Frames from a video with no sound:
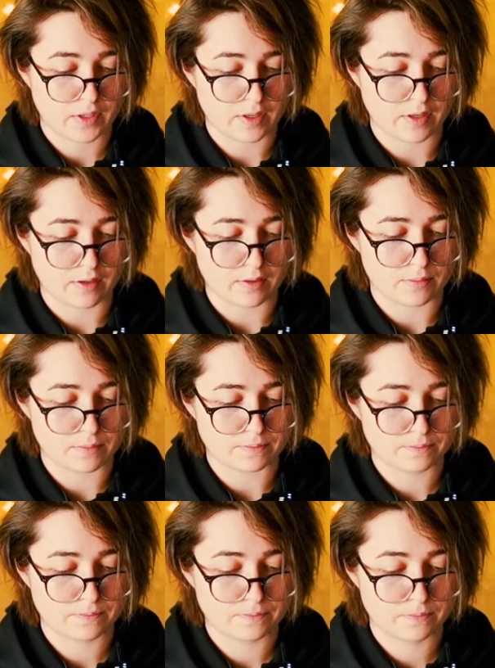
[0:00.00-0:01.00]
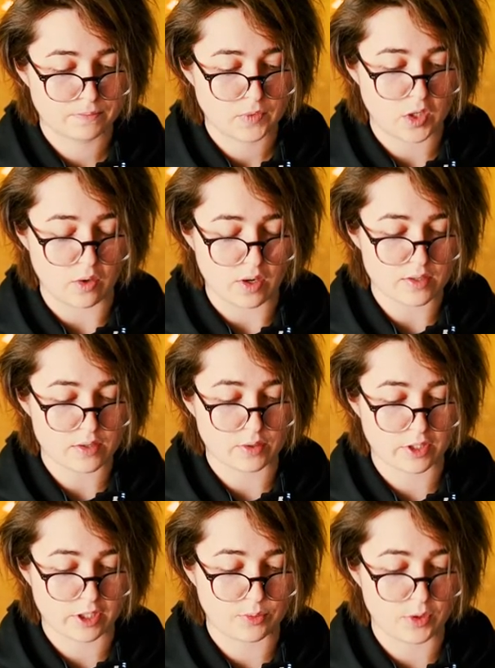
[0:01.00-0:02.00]
um, you know,
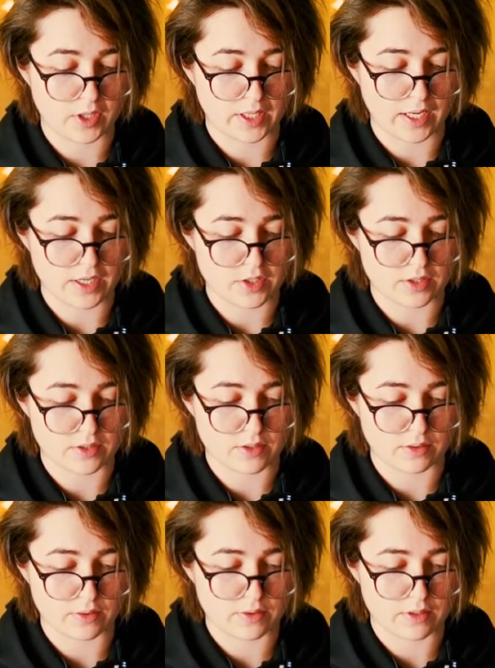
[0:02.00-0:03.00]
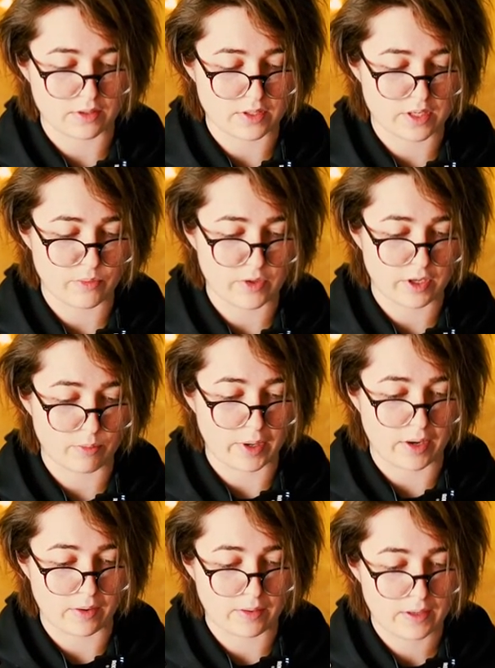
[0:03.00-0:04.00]
also communication. So there's something
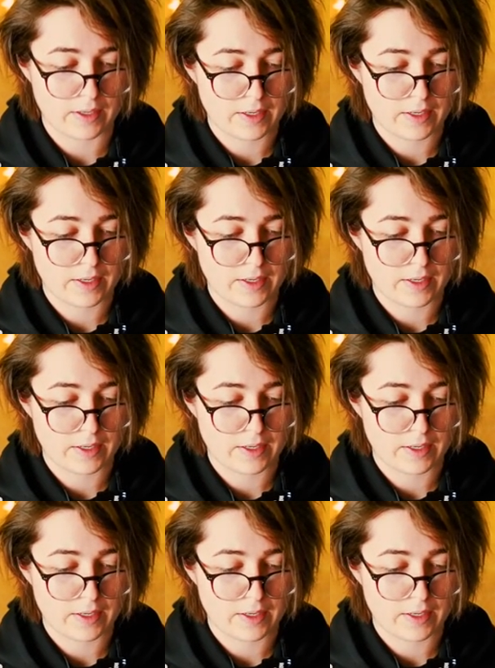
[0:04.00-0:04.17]
about